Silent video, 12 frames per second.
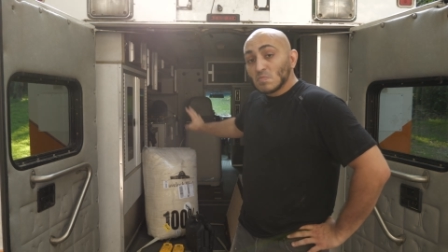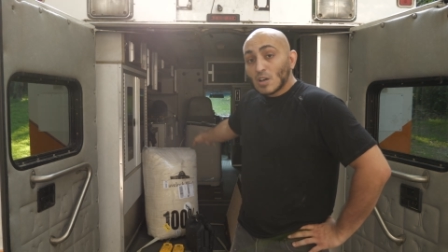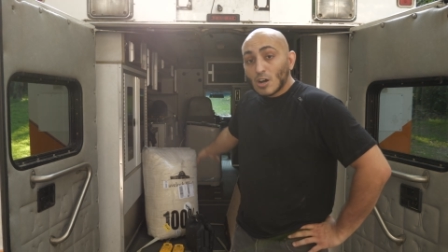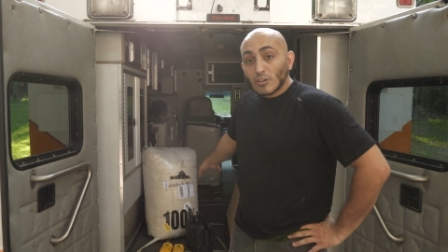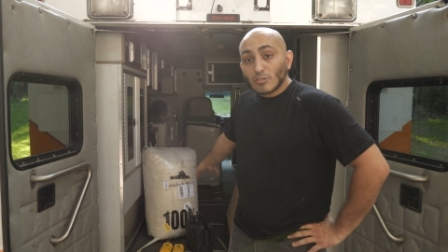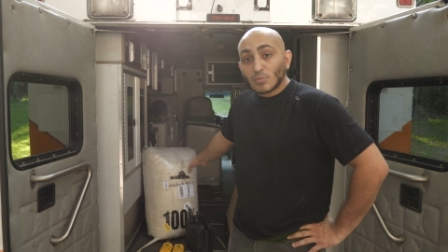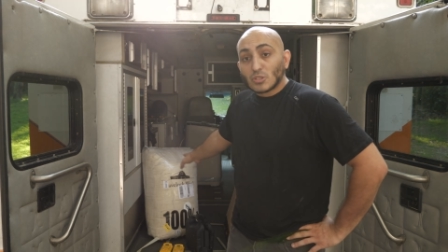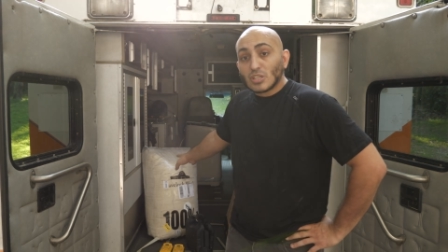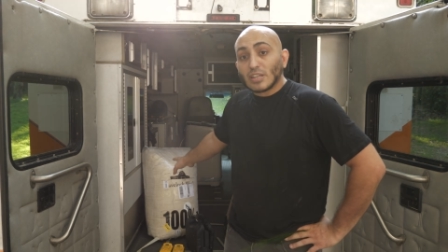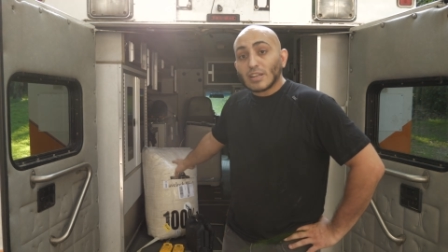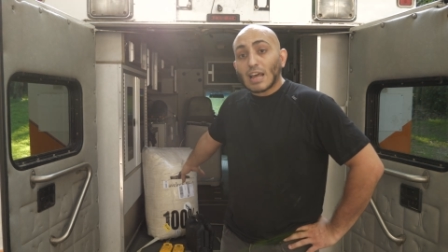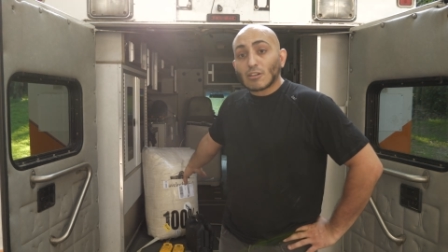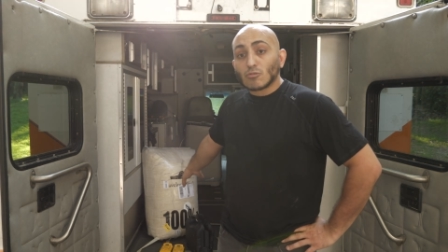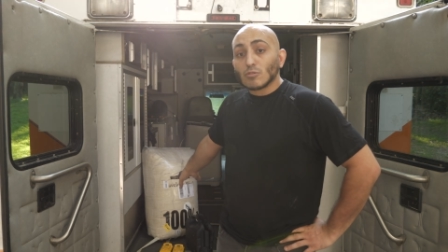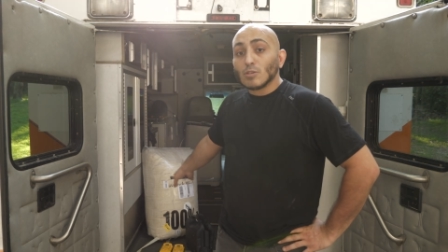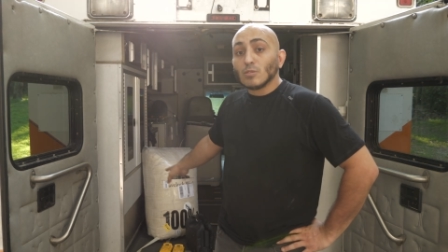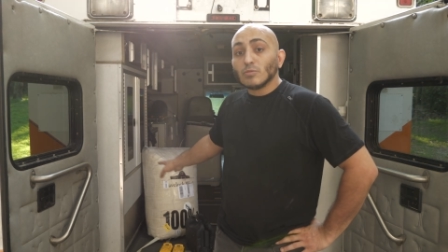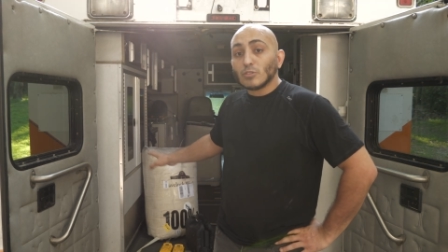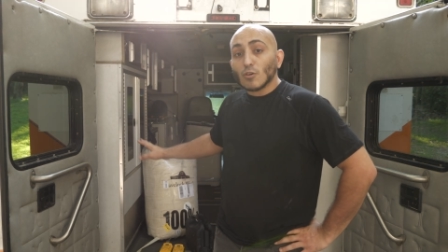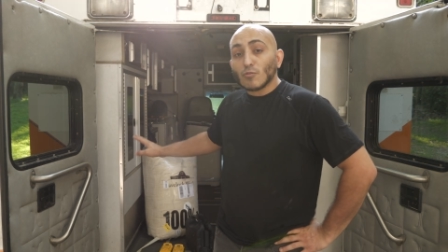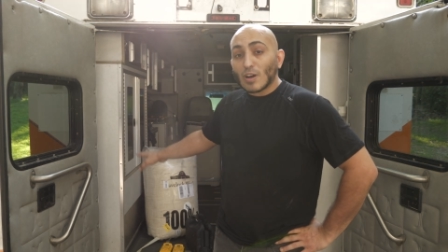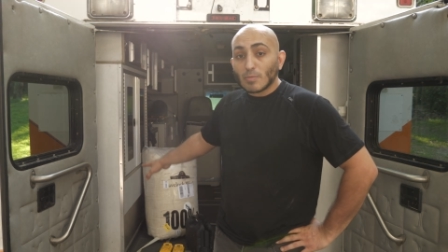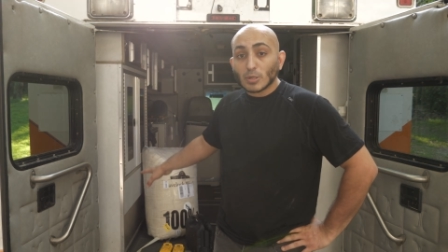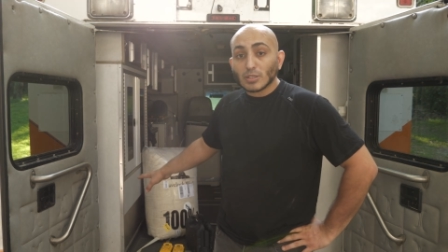100% natural, no
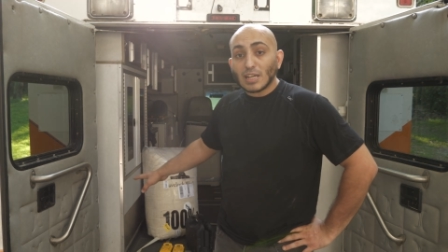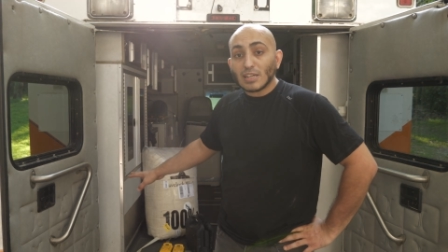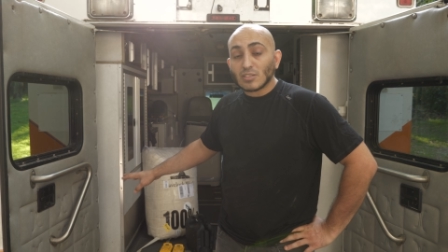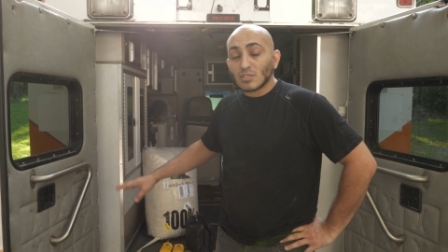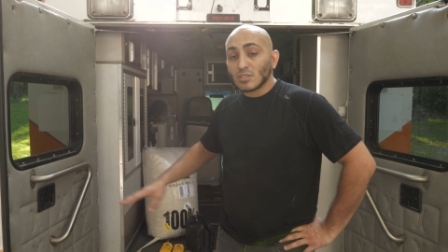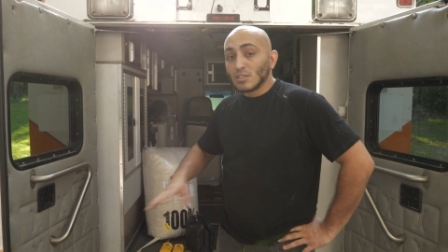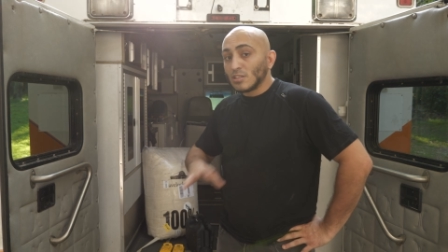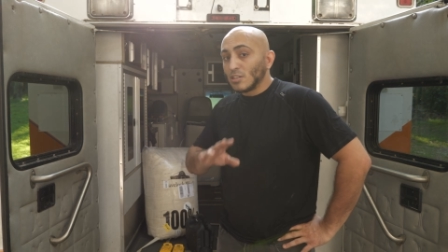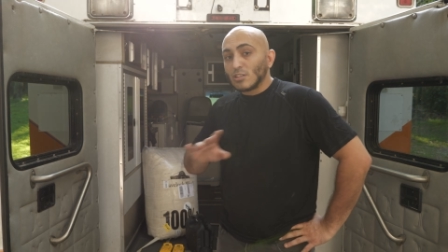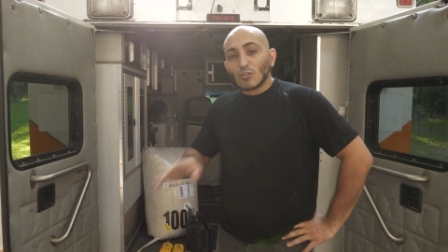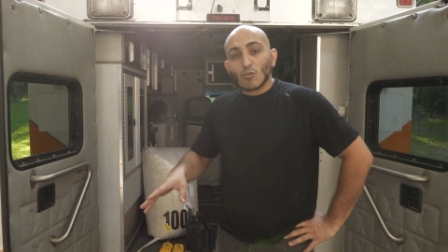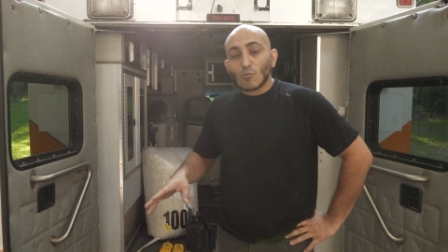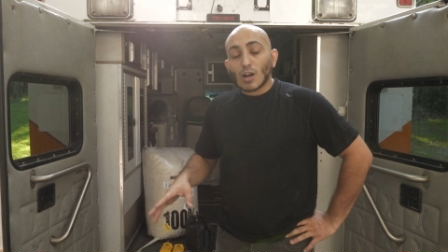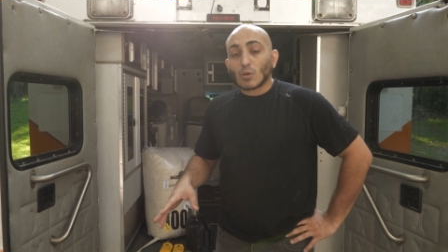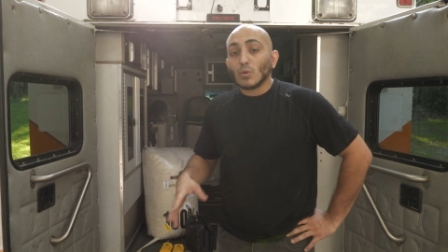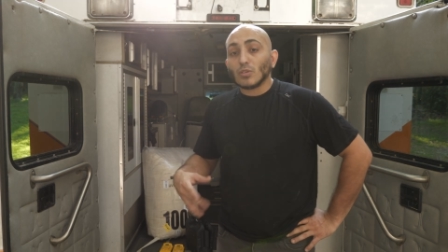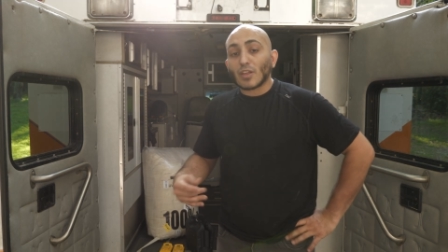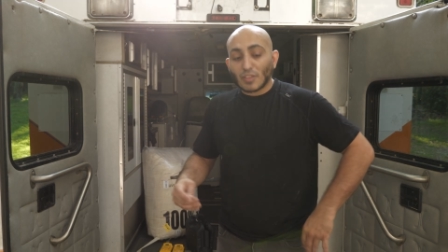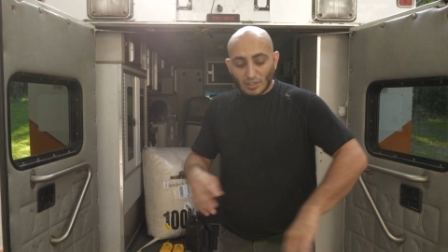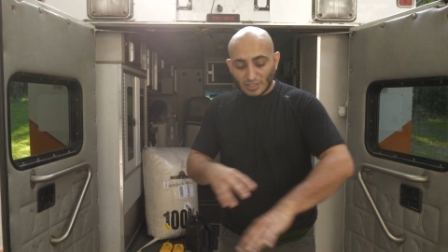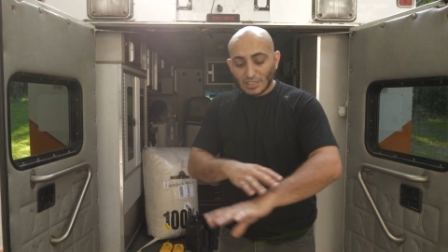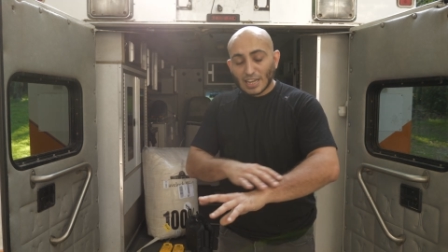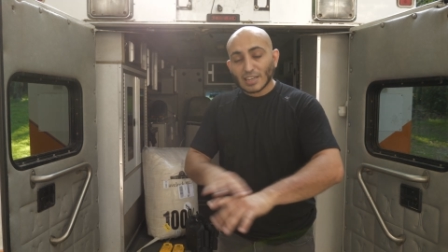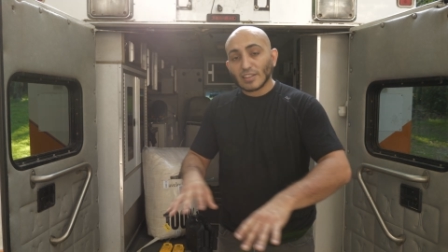fiberglass, no rock wool, nothing like
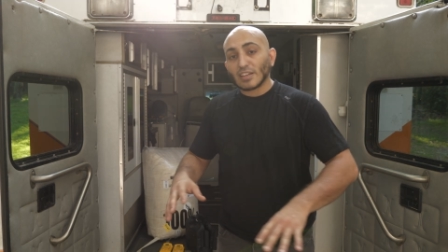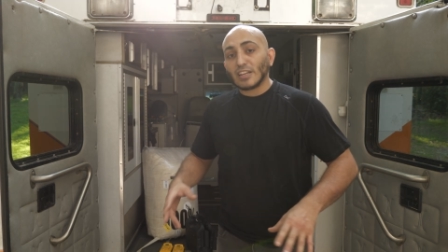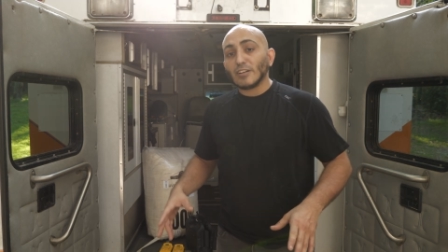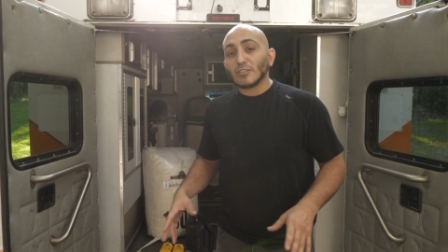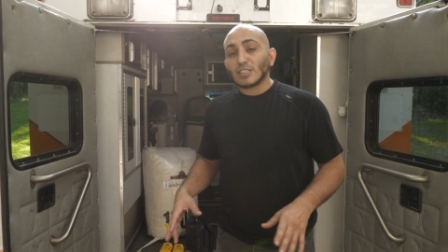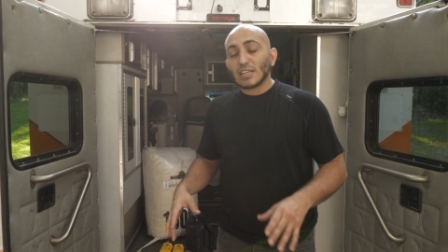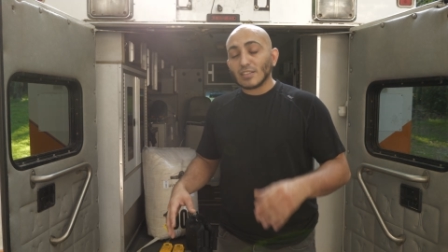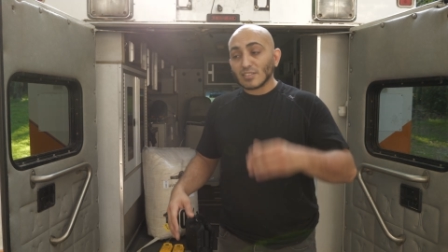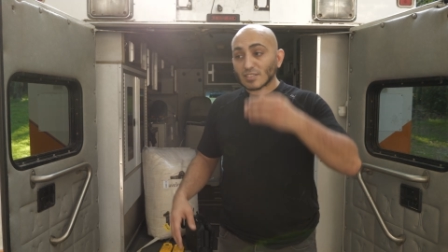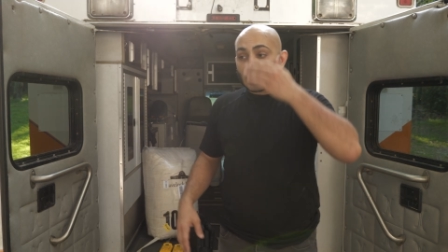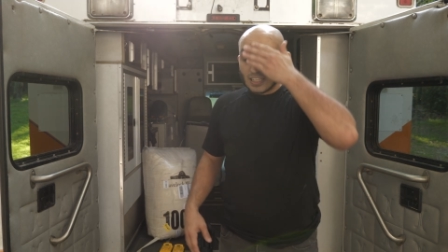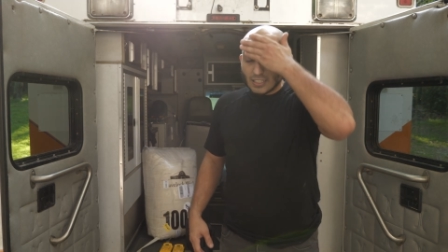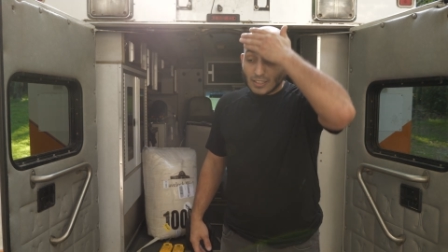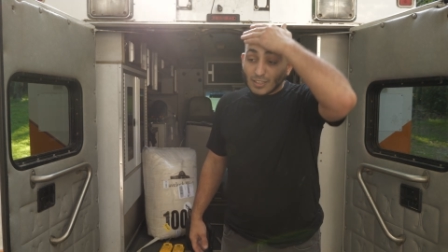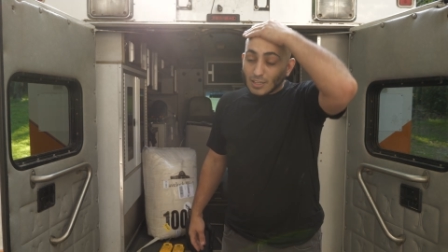that can make it irritate the skin.